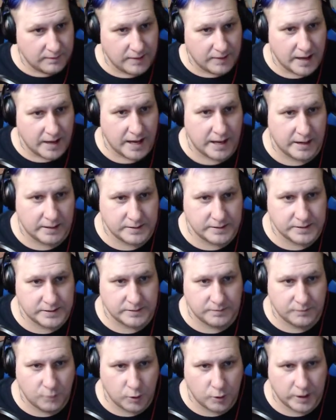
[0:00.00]
that as
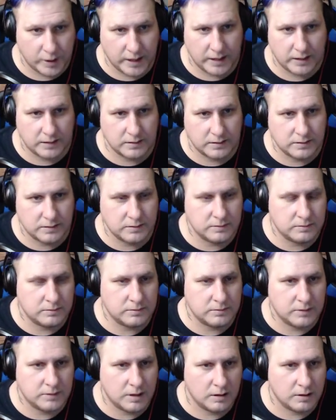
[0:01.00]
48
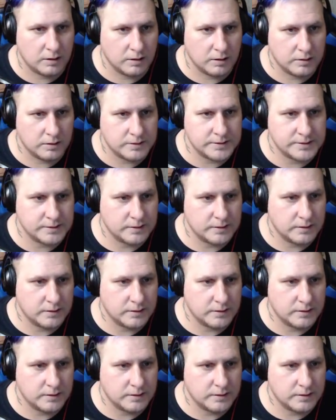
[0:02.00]
kilohertz.